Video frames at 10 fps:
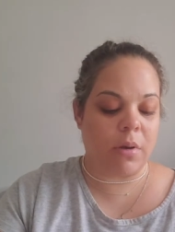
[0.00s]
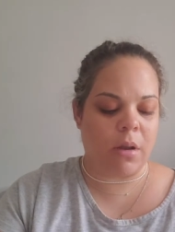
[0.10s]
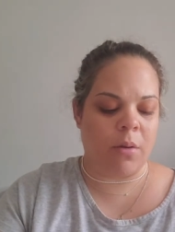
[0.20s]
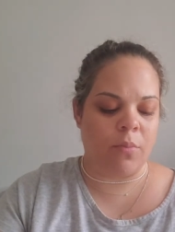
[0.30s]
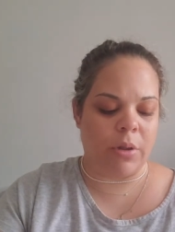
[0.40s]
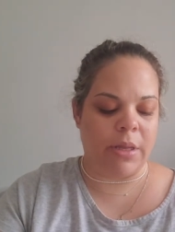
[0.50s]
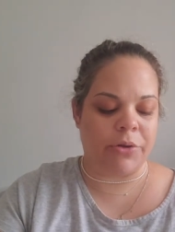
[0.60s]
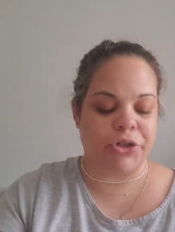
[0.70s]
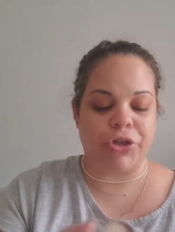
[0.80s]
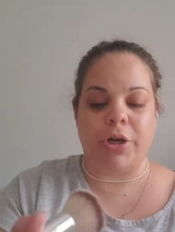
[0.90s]
I'm really
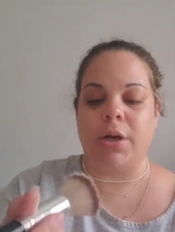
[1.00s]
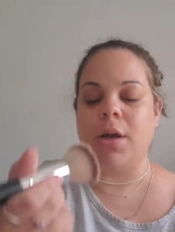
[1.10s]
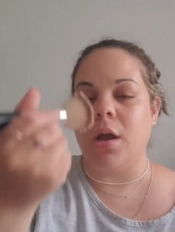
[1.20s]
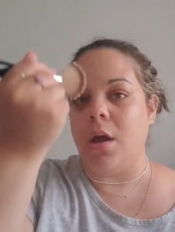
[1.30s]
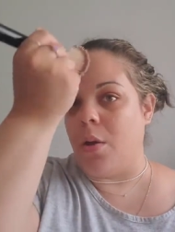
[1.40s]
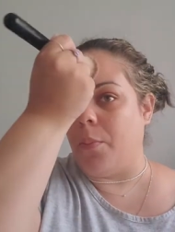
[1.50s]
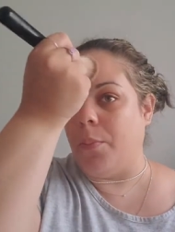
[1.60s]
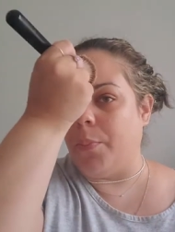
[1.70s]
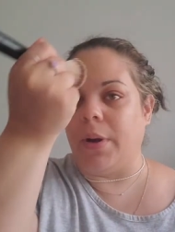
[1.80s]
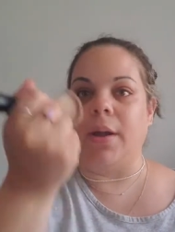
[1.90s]
unsure,
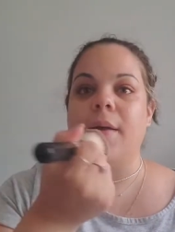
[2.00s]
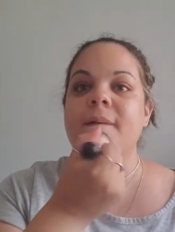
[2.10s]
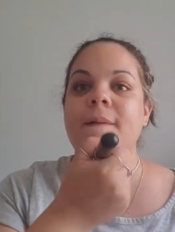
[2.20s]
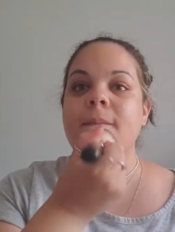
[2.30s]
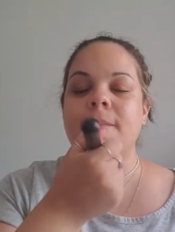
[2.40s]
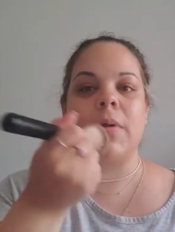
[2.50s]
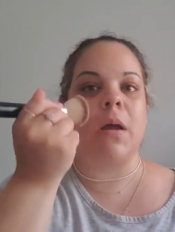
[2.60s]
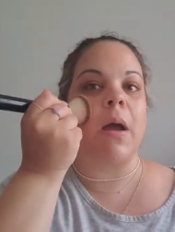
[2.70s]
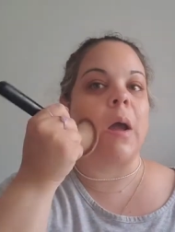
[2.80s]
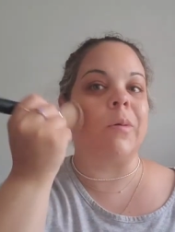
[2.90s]
but
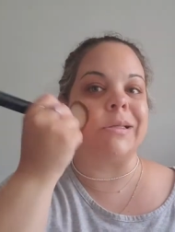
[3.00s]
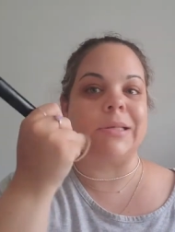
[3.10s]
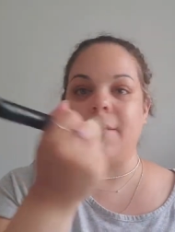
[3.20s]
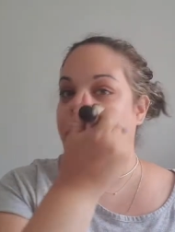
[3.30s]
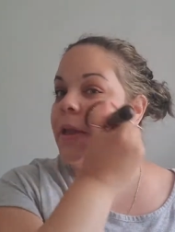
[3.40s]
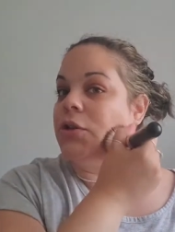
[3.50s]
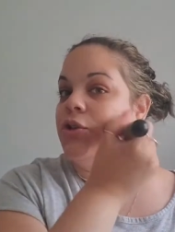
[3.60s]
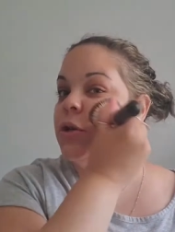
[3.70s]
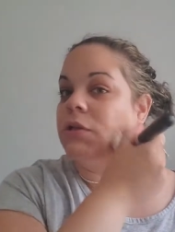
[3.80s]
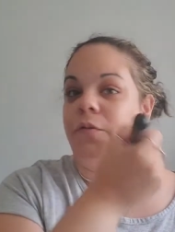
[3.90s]
I was seeing
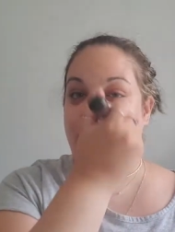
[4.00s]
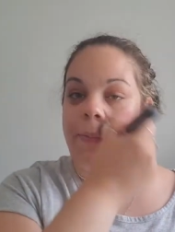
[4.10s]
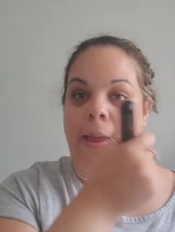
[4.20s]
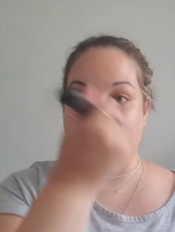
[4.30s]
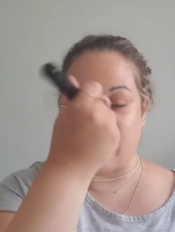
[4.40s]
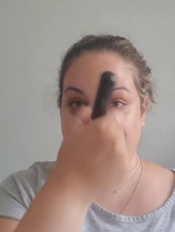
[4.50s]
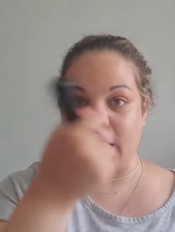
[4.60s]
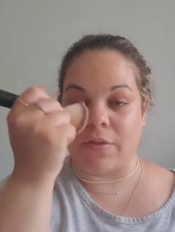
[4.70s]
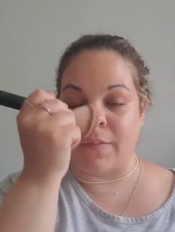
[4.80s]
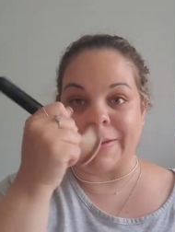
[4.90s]
pictures from the
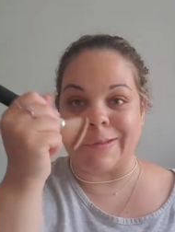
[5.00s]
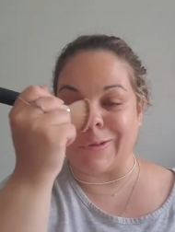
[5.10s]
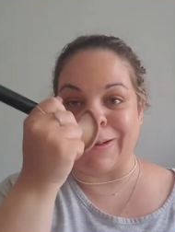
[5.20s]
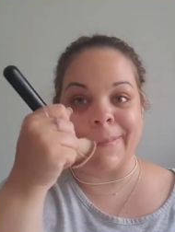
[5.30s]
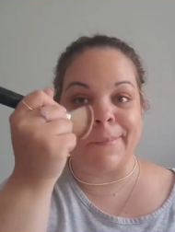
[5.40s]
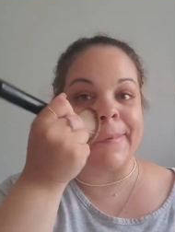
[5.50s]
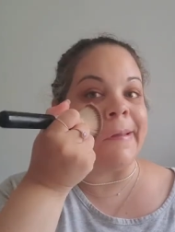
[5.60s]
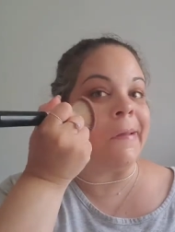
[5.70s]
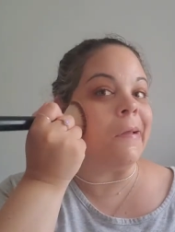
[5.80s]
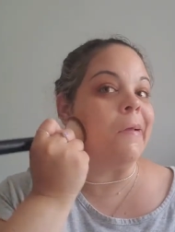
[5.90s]
aftermath of the storm,
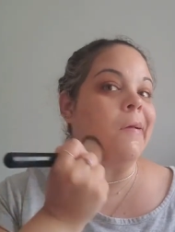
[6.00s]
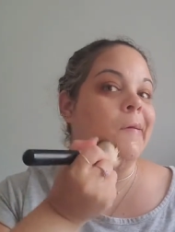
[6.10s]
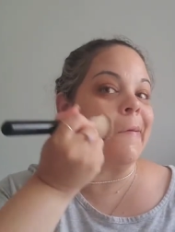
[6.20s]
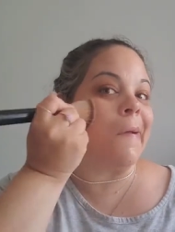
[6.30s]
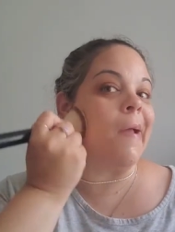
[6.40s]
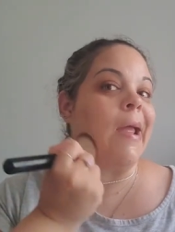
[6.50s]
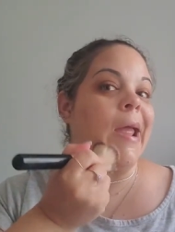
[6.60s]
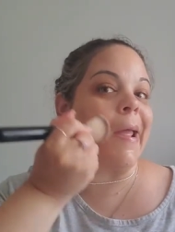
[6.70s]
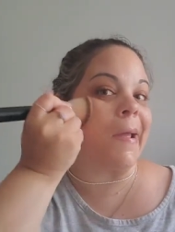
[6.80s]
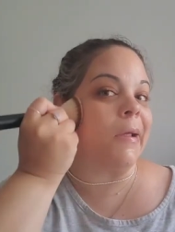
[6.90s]

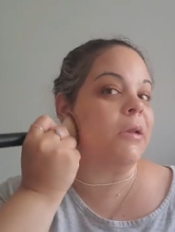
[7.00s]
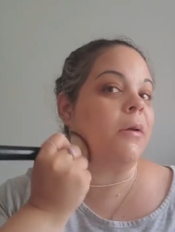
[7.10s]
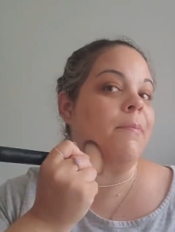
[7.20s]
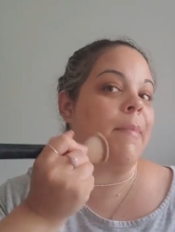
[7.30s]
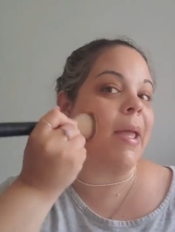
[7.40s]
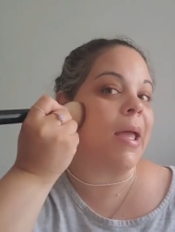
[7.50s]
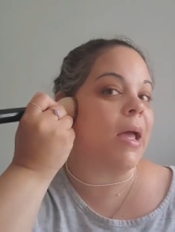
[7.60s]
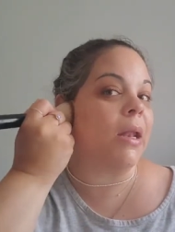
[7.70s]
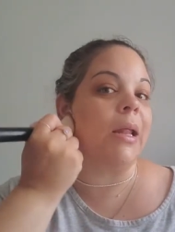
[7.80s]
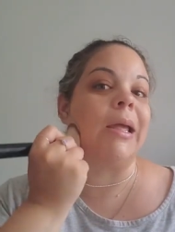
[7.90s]
and
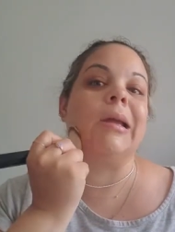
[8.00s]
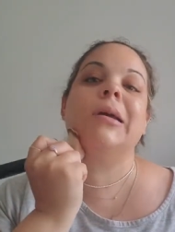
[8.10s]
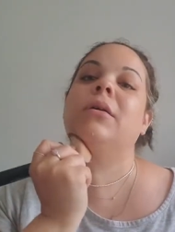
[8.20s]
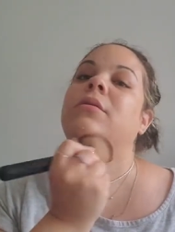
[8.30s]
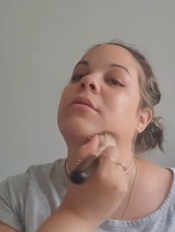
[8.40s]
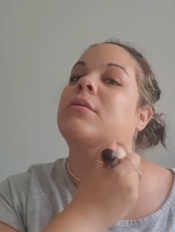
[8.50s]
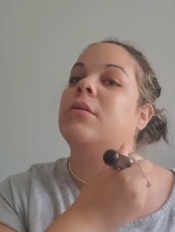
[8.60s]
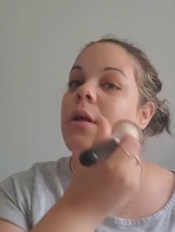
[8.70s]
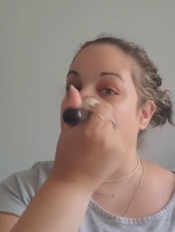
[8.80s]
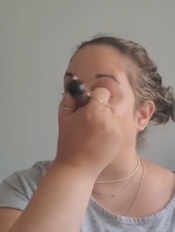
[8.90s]
man, like,
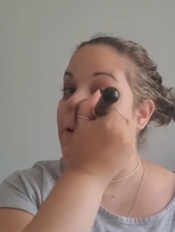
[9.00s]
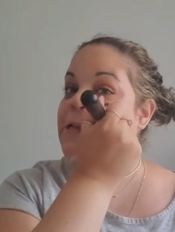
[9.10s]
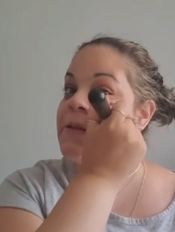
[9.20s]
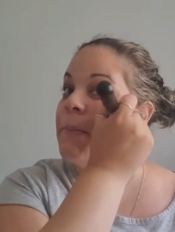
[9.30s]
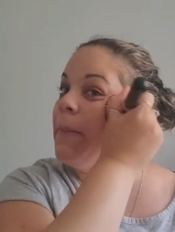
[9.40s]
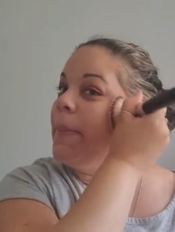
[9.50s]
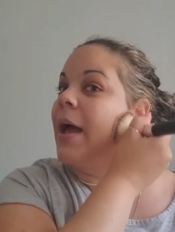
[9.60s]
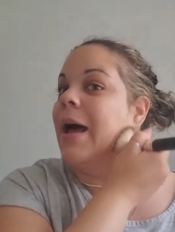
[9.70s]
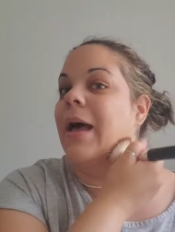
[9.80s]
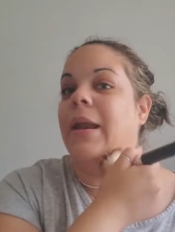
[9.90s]
it was
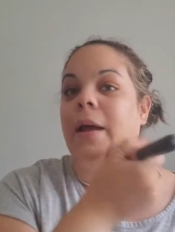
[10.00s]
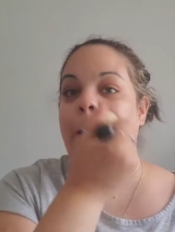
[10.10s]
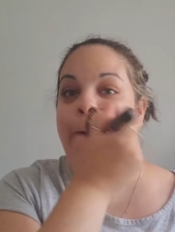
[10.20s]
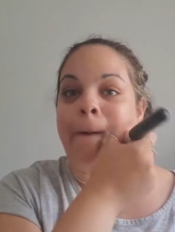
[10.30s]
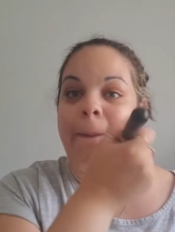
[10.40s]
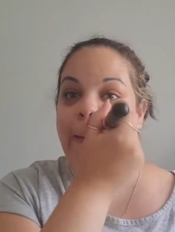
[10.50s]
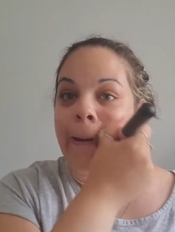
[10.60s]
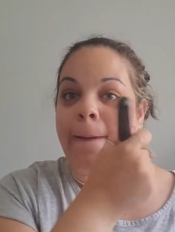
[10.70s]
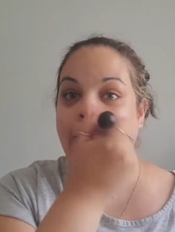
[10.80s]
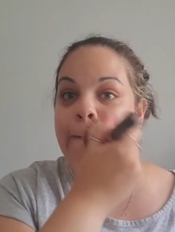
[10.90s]
bad out
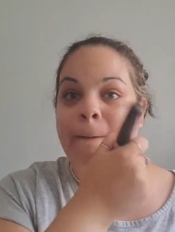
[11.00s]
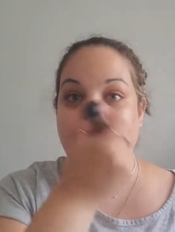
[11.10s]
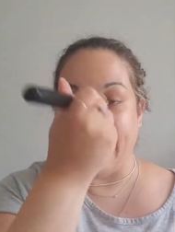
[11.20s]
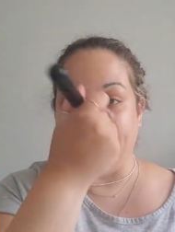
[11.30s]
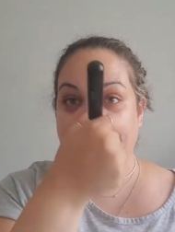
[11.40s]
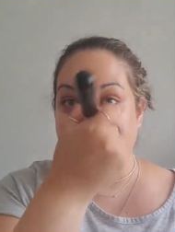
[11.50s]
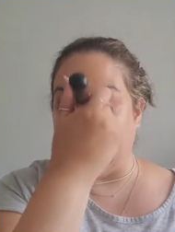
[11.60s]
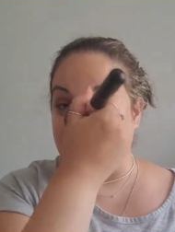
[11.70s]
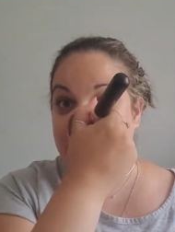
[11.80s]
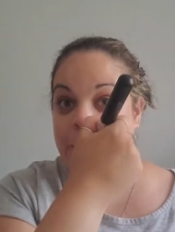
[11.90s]
there.
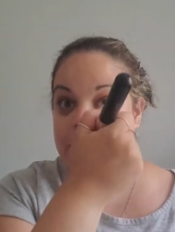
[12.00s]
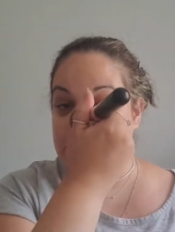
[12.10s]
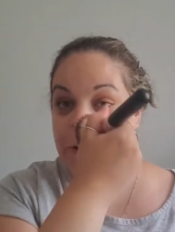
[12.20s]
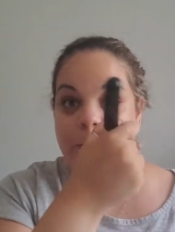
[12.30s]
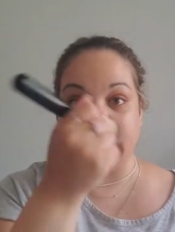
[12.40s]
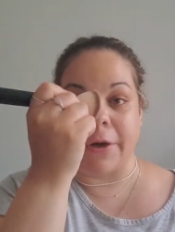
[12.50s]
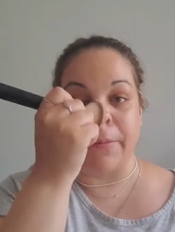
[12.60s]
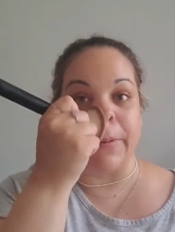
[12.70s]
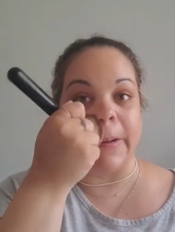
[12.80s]
It was so terrible.